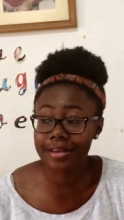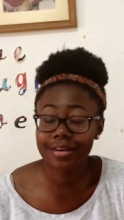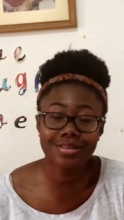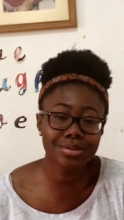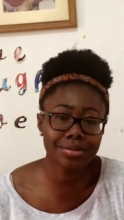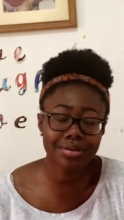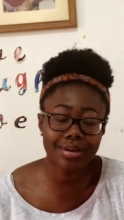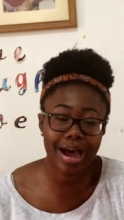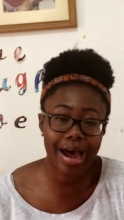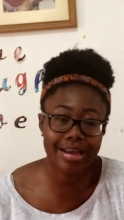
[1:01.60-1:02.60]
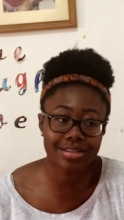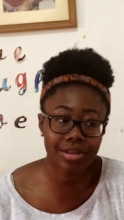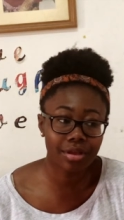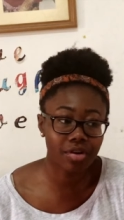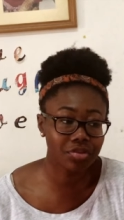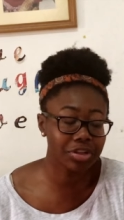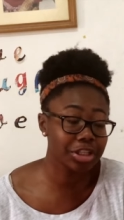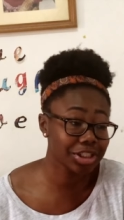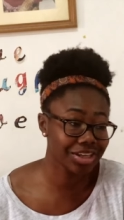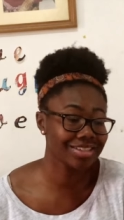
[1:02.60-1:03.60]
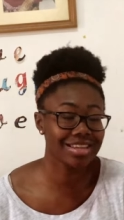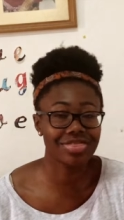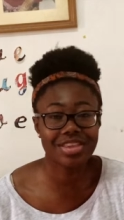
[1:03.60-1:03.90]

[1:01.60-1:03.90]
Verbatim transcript: it also has a lot of cliches and